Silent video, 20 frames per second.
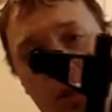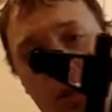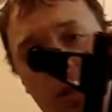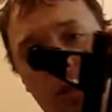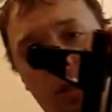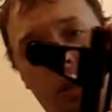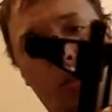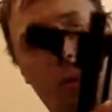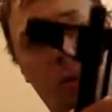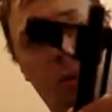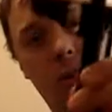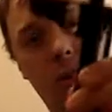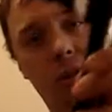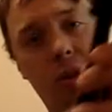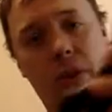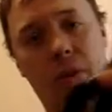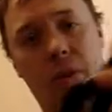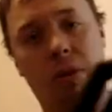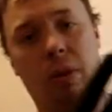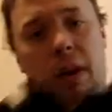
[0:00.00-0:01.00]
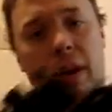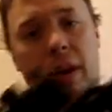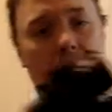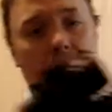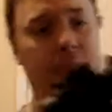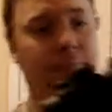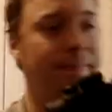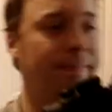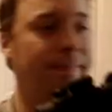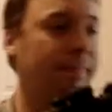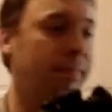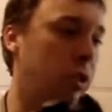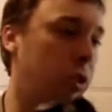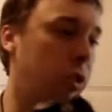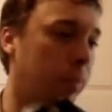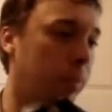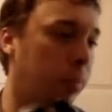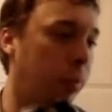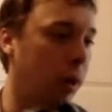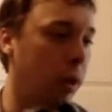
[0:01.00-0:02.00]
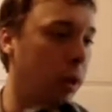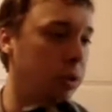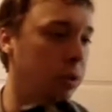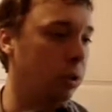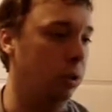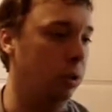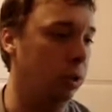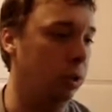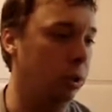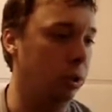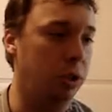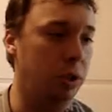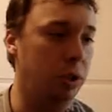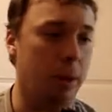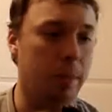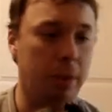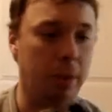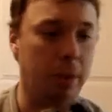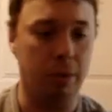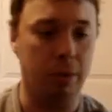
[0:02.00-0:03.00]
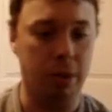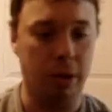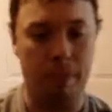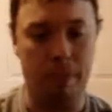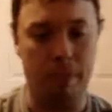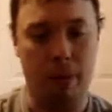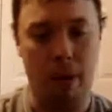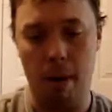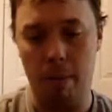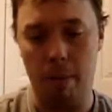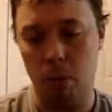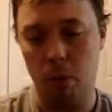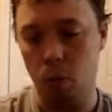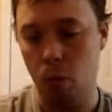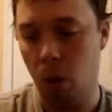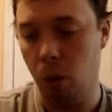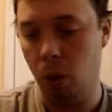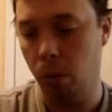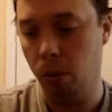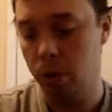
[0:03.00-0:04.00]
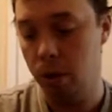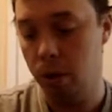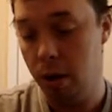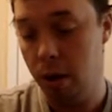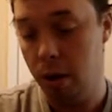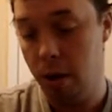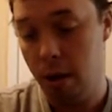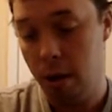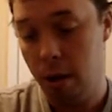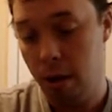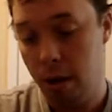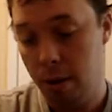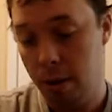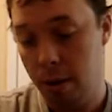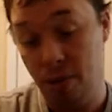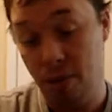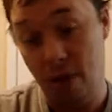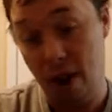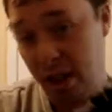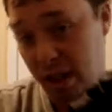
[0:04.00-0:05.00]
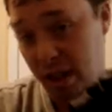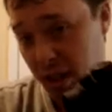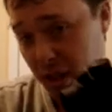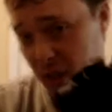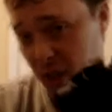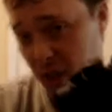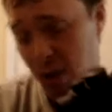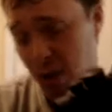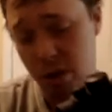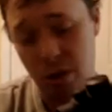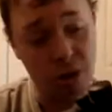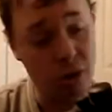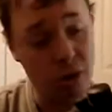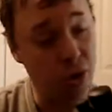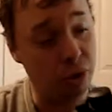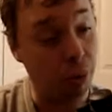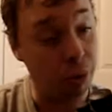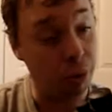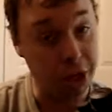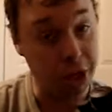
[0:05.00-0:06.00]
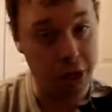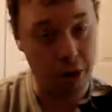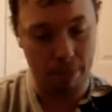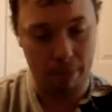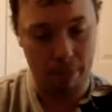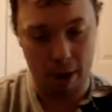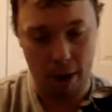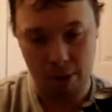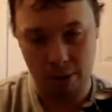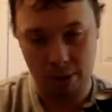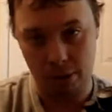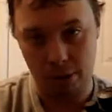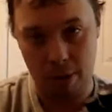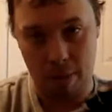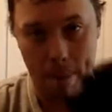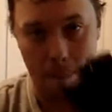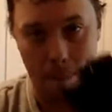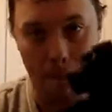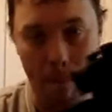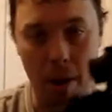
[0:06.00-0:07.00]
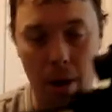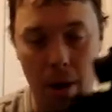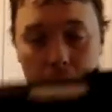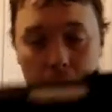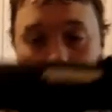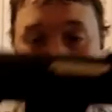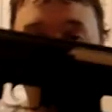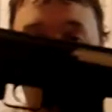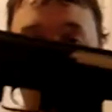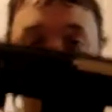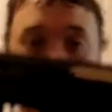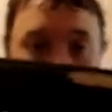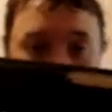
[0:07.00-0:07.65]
case I wanted to stick on like a suppressor or something, which I probably won't. In fact, it's a version 3 gearbox. There's a buttload